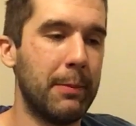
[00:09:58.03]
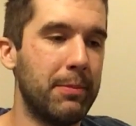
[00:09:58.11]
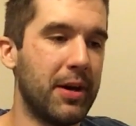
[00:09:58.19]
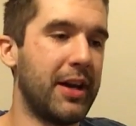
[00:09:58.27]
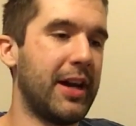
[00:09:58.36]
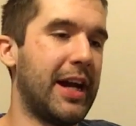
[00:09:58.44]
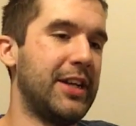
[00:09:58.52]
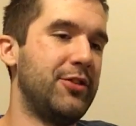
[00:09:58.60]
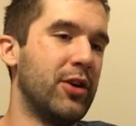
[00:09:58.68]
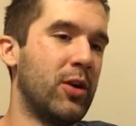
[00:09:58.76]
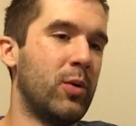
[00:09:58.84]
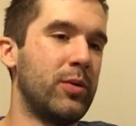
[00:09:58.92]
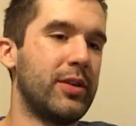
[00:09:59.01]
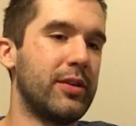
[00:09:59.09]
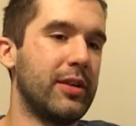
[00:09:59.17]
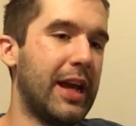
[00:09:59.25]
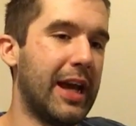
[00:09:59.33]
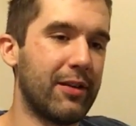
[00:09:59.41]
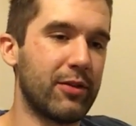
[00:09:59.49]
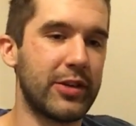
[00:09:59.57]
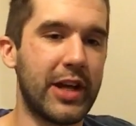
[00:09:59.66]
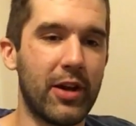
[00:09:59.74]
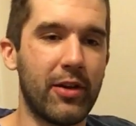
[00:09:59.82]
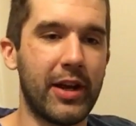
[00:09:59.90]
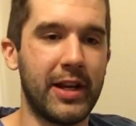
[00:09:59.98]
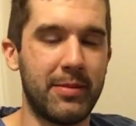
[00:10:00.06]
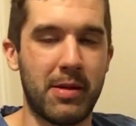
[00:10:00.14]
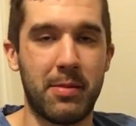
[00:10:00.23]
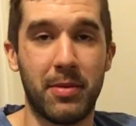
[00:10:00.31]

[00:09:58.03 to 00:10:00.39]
but I don't ever carry any in my